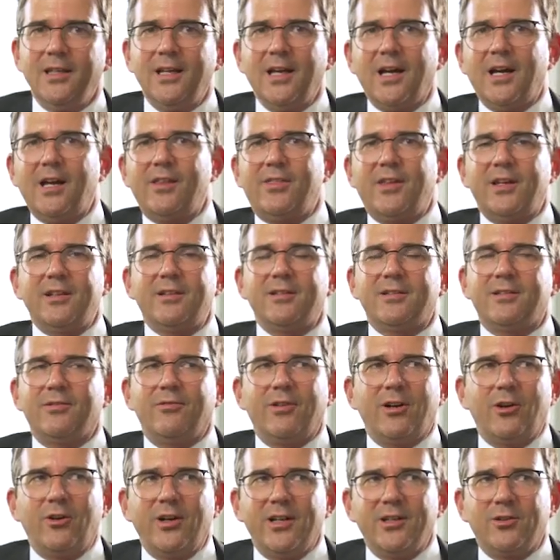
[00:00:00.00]
Yeah, that is a
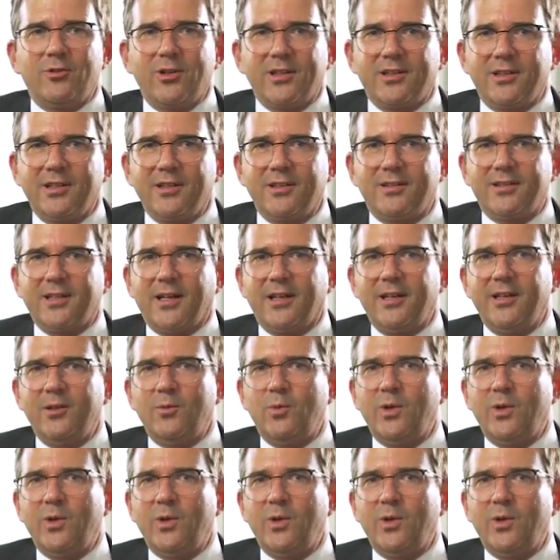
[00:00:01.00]
very interesting study.